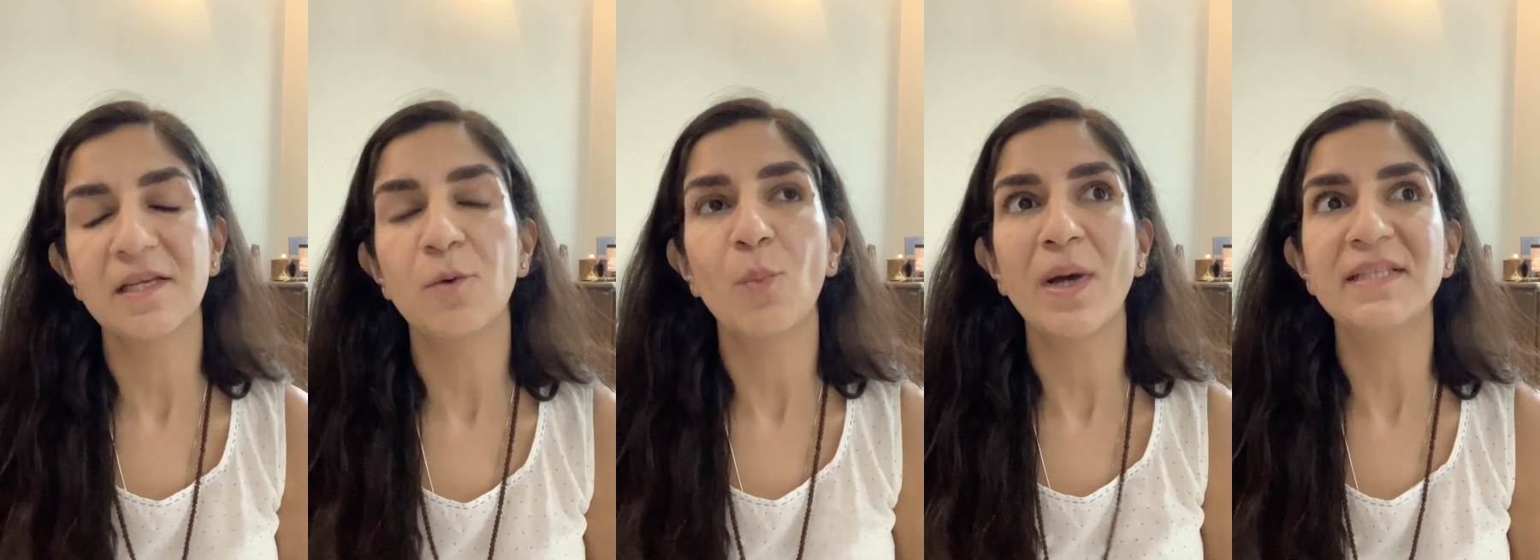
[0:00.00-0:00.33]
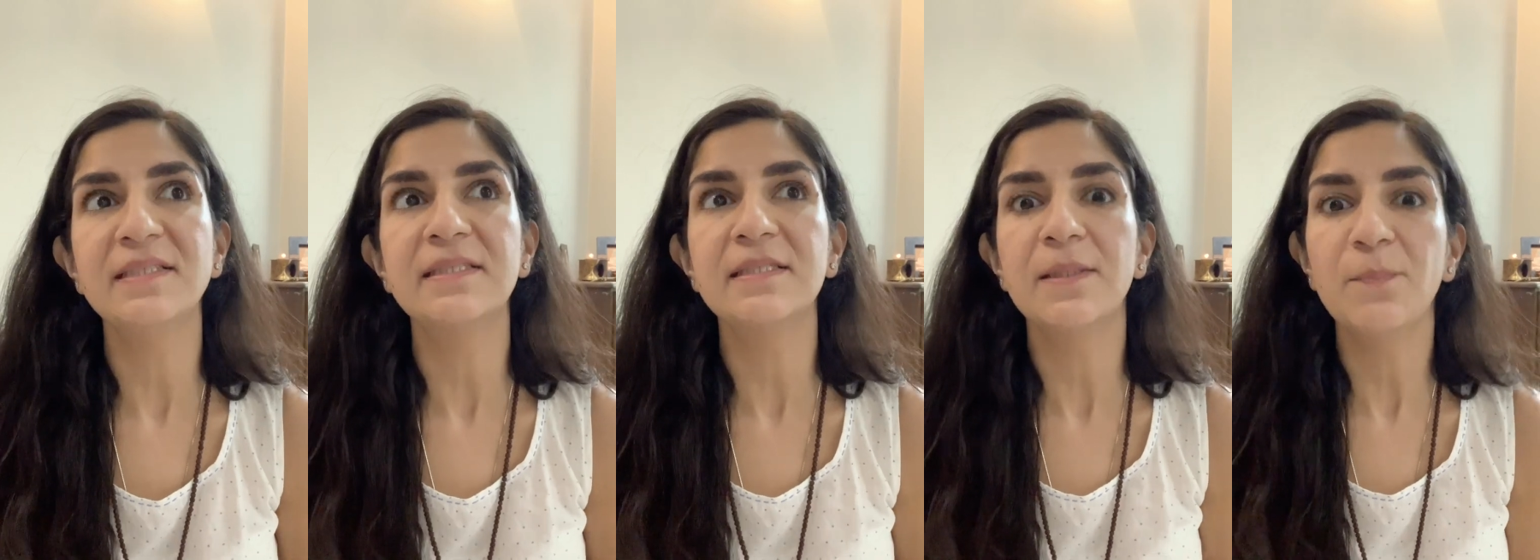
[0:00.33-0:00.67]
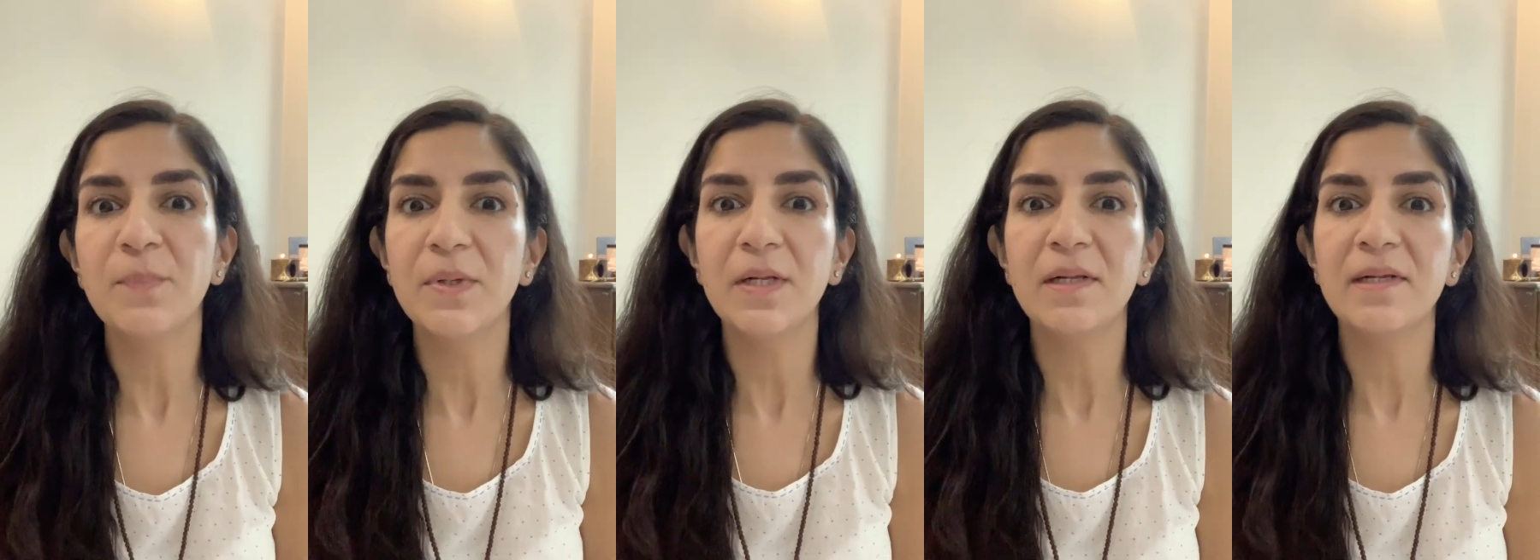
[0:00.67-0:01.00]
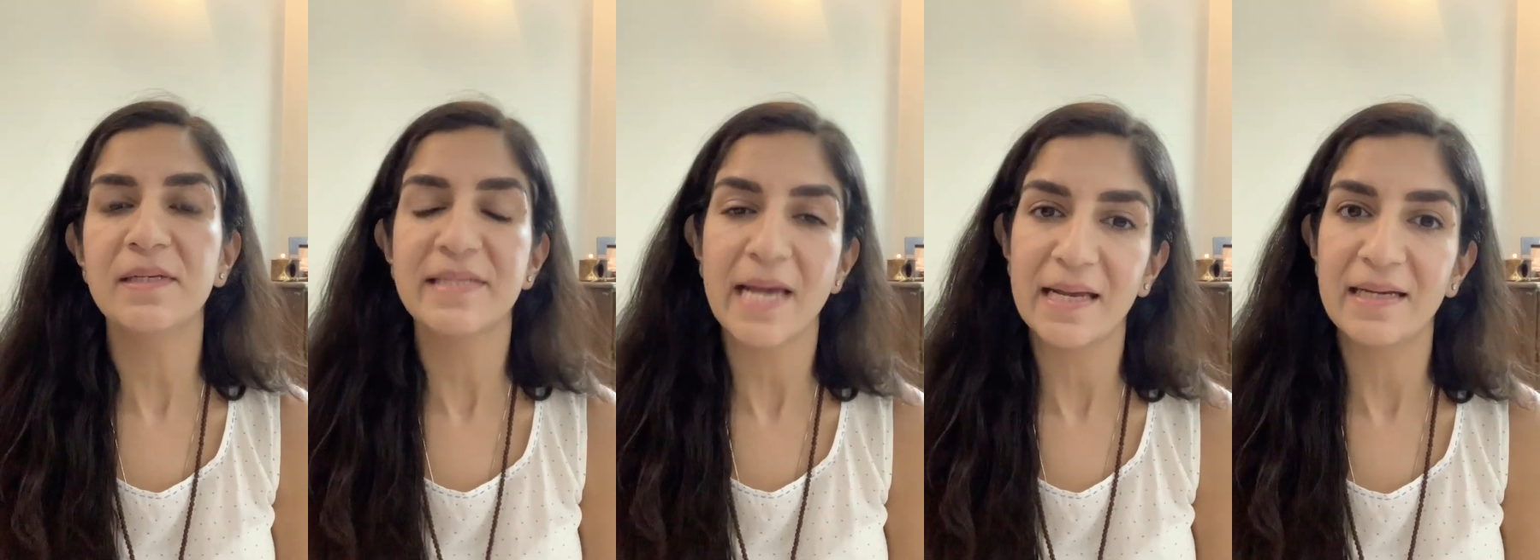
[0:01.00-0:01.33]
and one
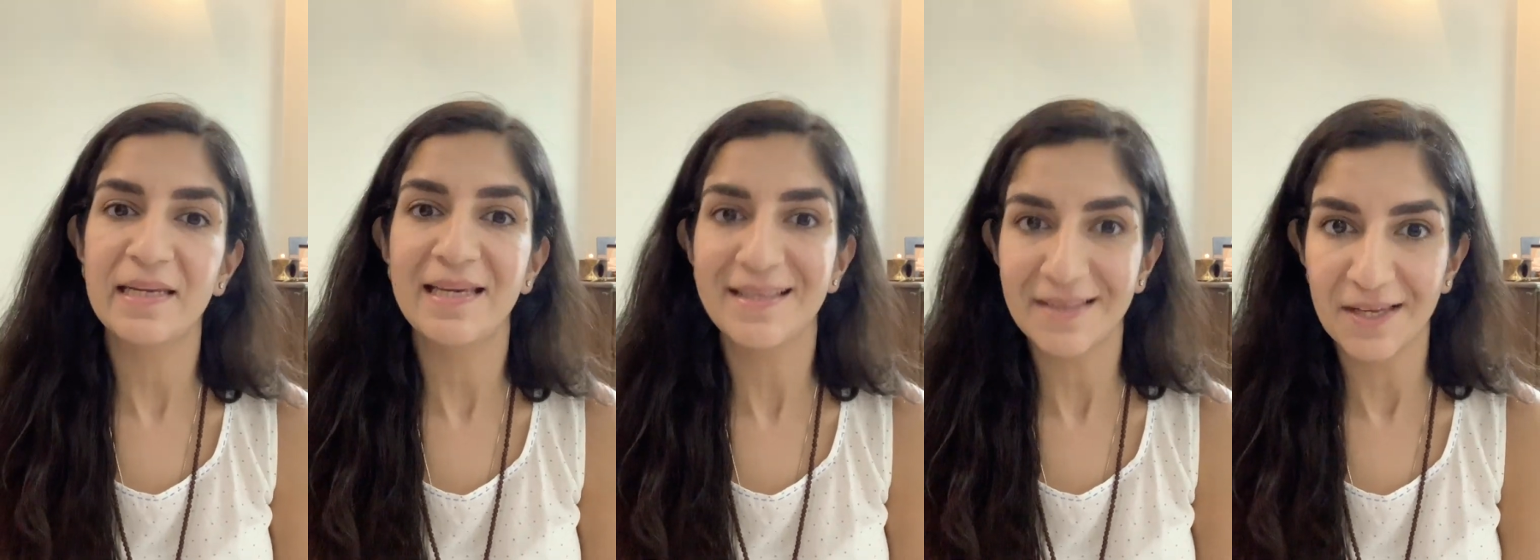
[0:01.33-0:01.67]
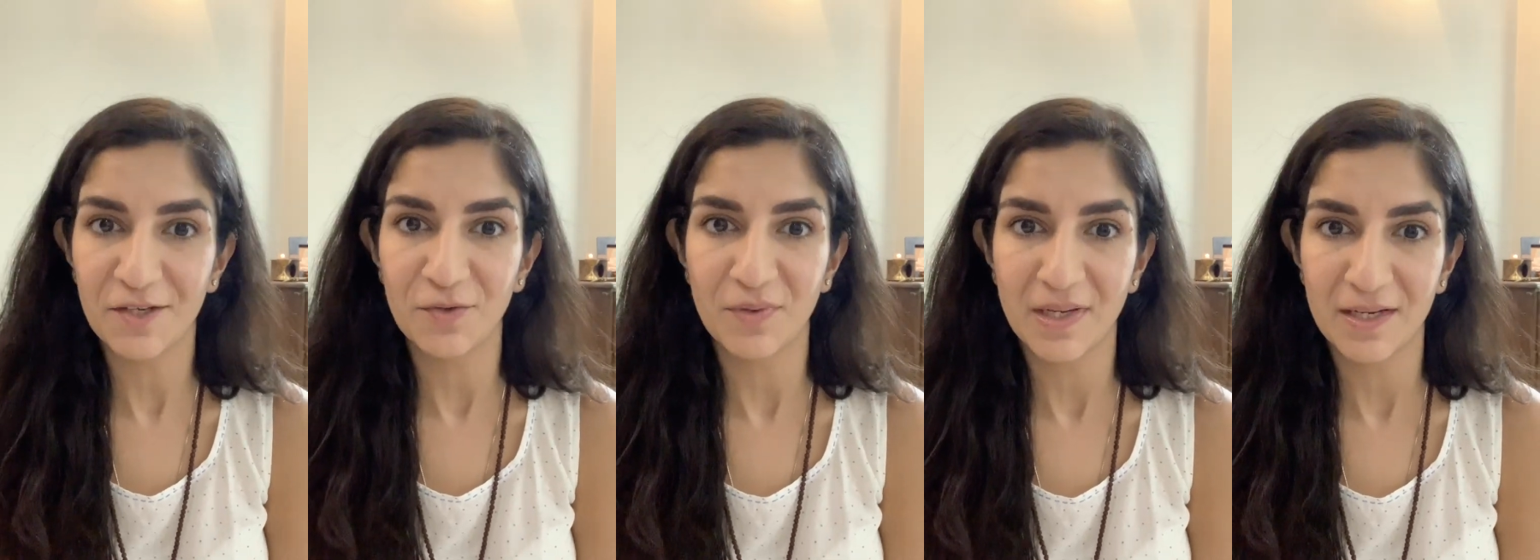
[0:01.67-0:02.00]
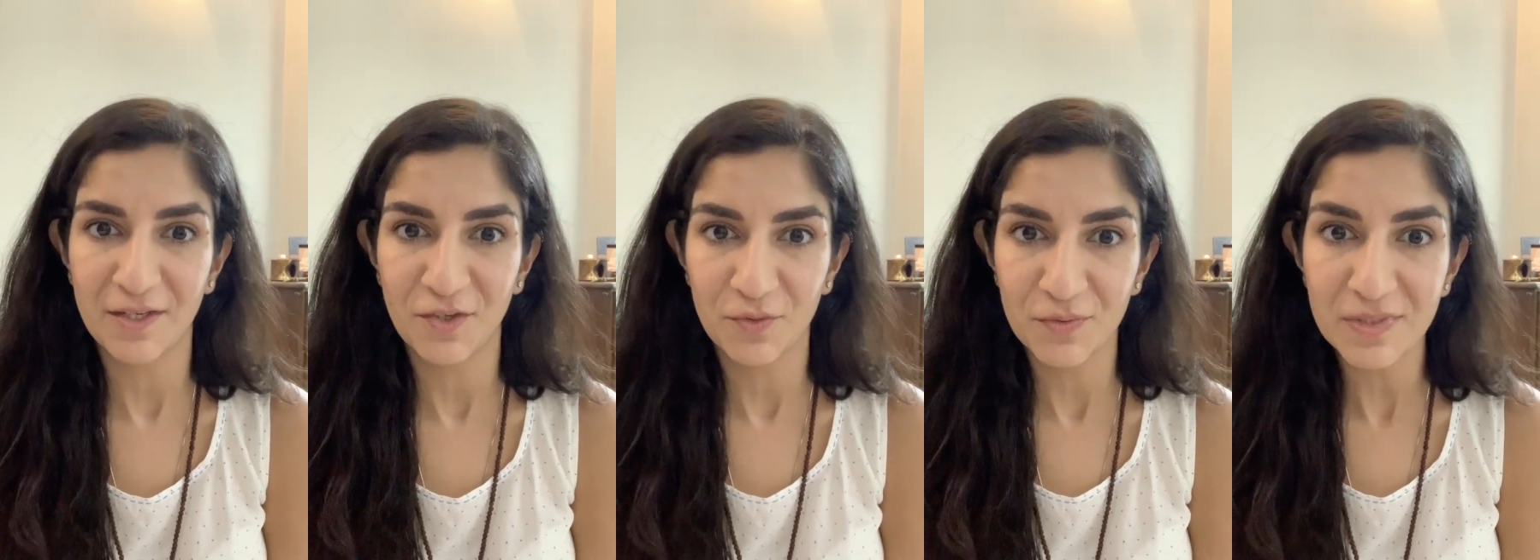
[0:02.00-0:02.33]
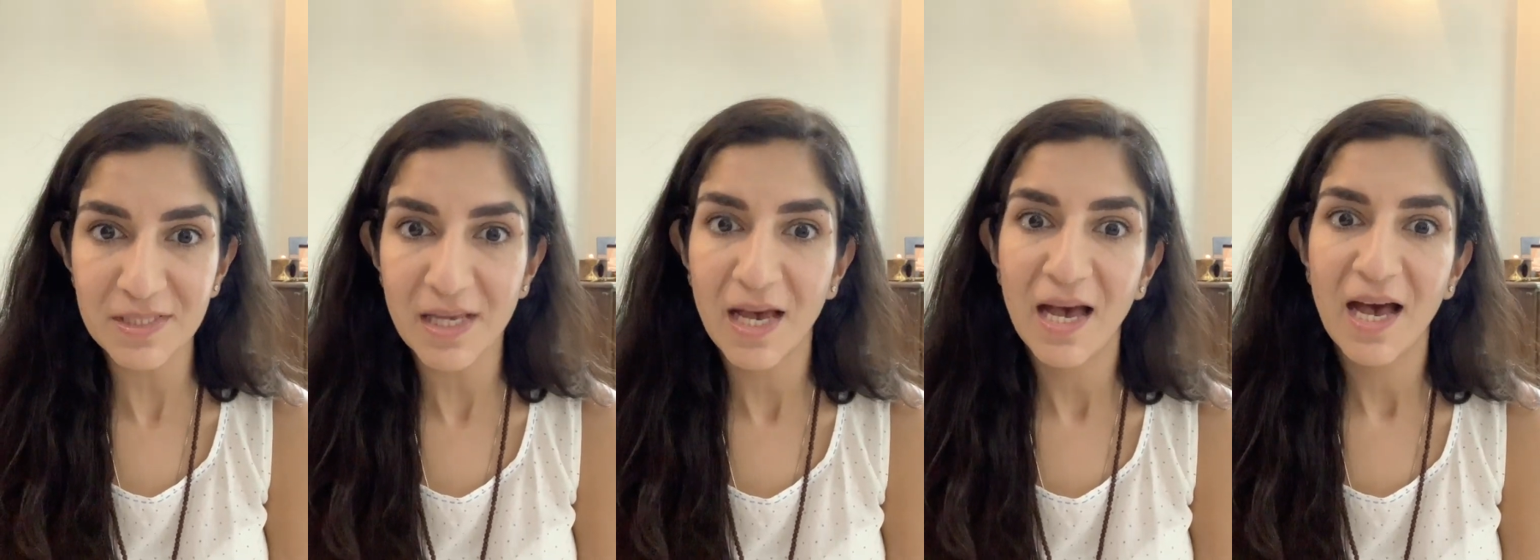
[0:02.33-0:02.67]
simple technique that you can use